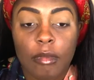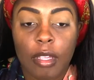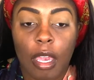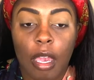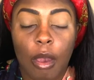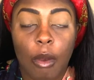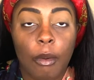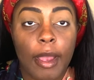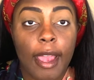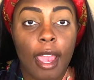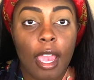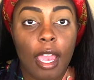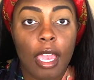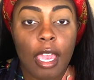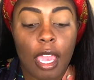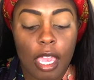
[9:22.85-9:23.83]

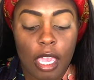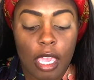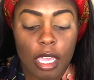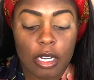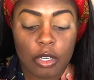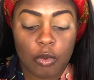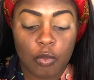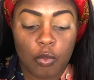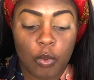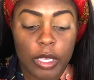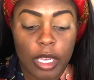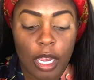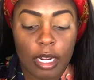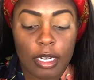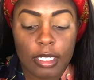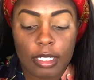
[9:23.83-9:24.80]
Okay, and we
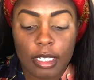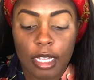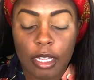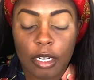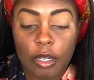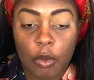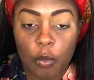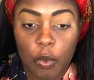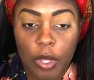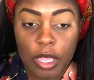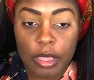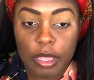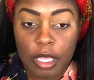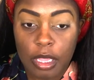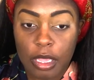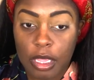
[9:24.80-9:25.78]
are done with
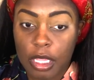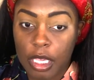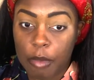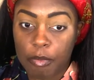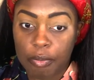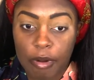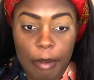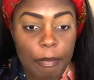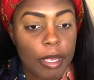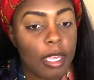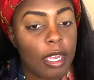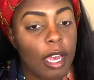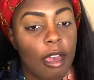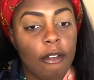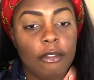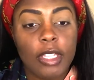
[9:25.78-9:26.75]
the prepping
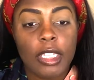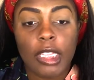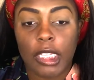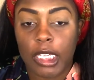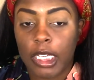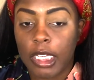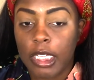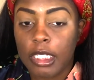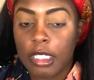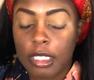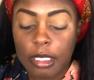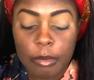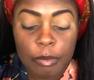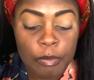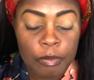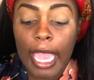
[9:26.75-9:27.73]
of the lids.
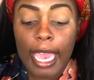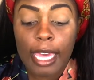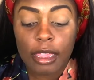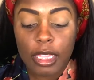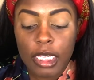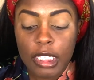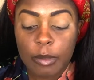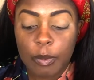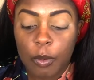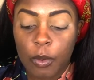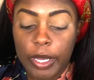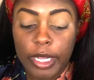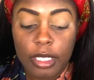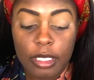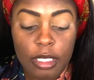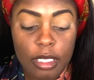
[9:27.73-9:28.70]
At this
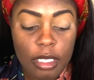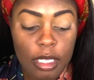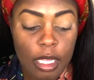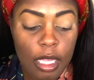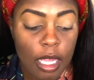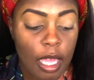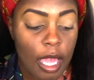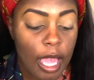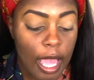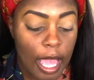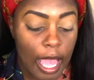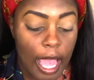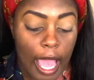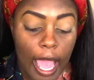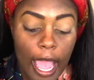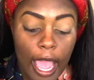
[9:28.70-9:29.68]
point,
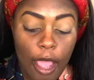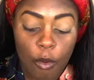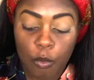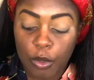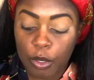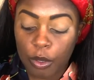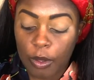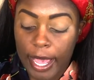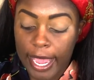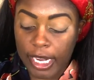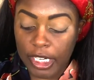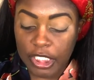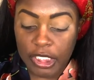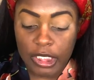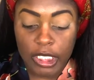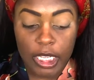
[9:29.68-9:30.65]
I will
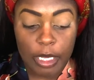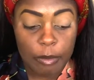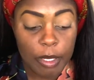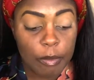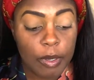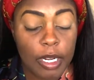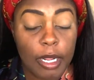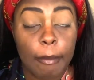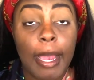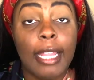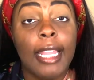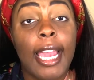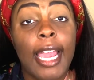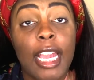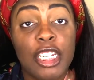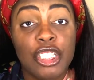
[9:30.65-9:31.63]
actually be putting my
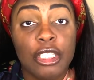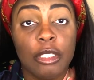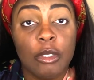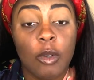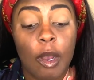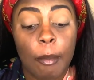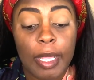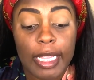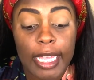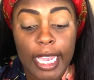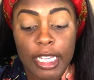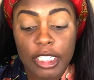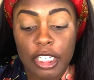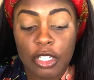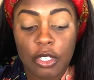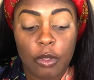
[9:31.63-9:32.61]
lash glue on my
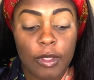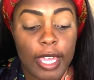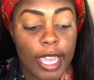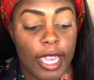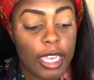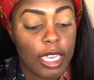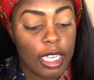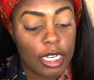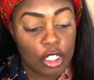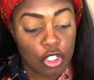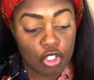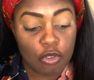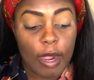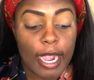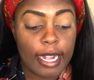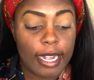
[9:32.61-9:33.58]
lashes so that it can
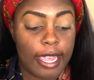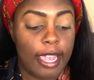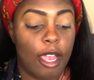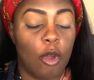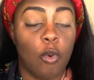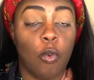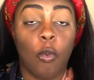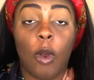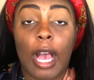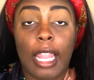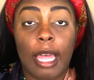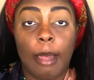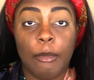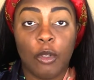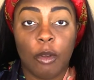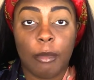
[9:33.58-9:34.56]
dry down while
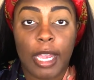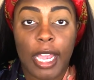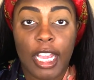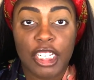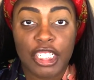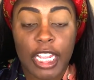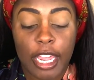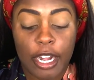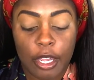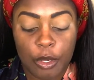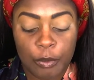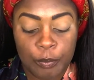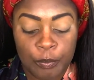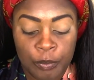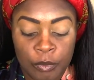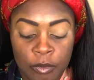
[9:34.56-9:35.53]
I'm doing my eyeshadow.
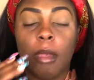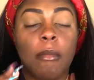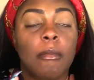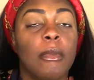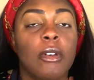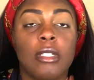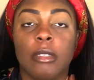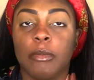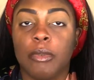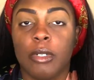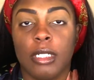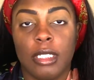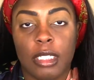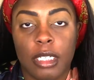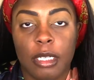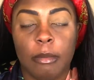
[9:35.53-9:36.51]
Most important
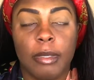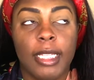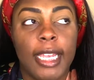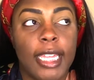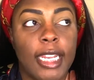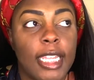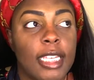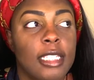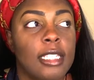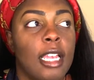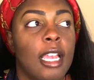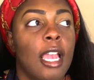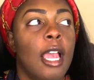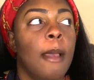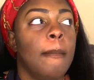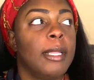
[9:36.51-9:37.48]
tip, ladies,
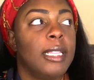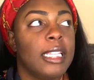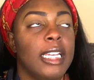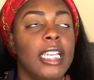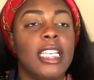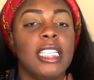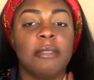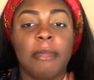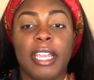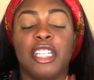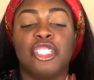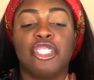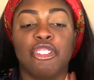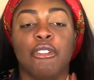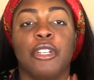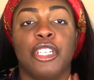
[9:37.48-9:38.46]
please make
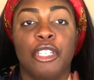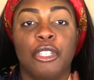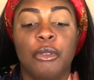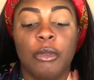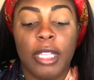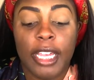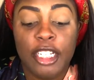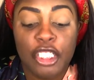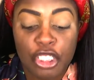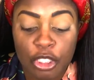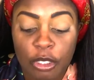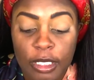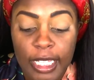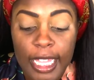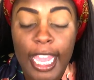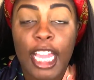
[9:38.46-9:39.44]
sure you let your
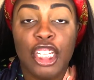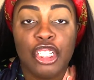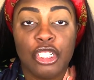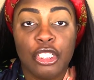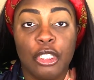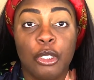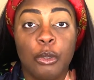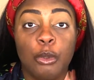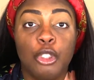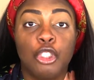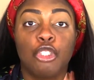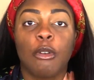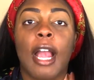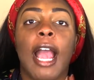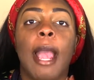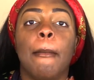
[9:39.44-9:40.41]
lash glue
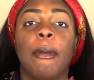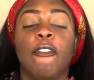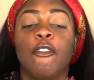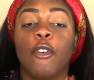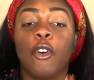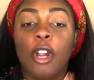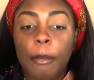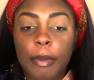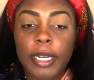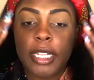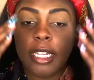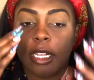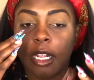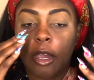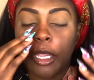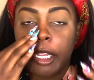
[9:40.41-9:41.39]
dry before putting
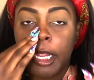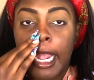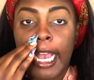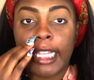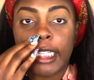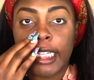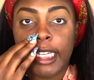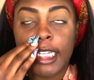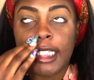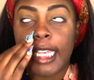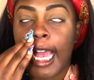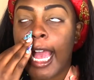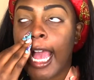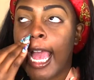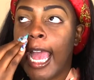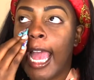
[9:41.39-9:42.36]
it on your eyelids.
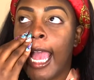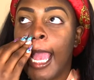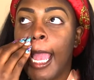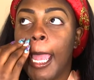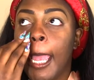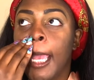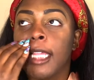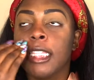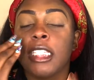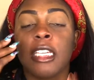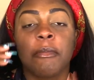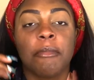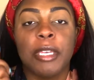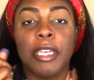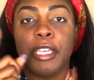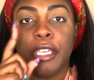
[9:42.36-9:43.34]
It took
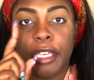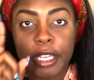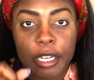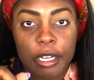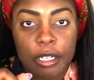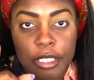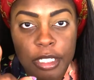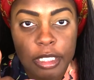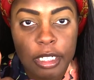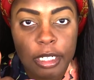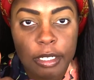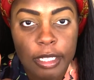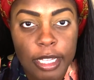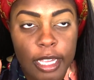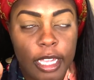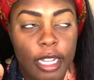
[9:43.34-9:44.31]
me years to learn
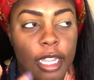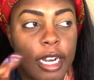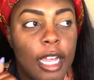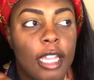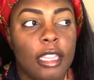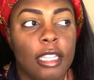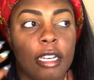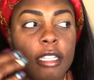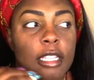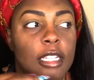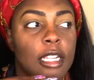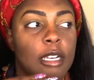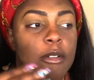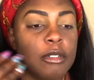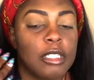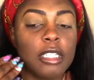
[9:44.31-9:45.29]
that, and I thought that
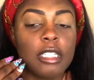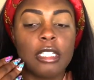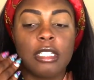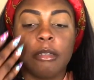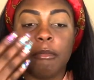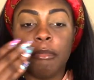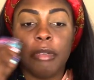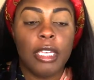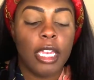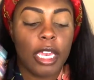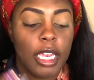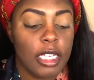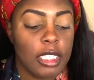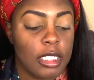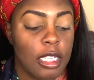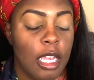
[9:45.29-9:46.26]
was just
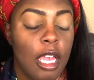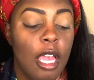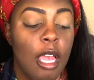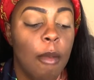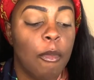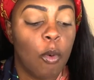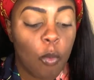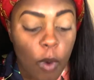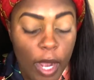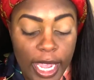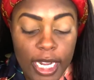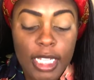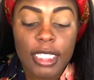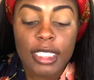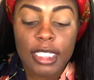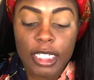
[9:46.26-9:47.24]
BS. But wait
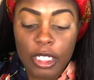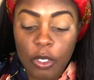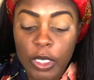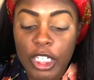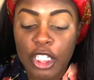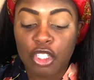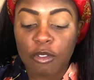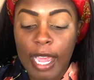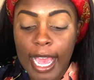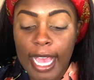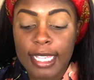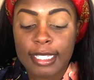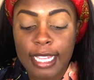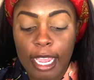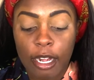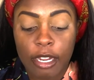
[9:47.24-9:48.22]
until it dries down.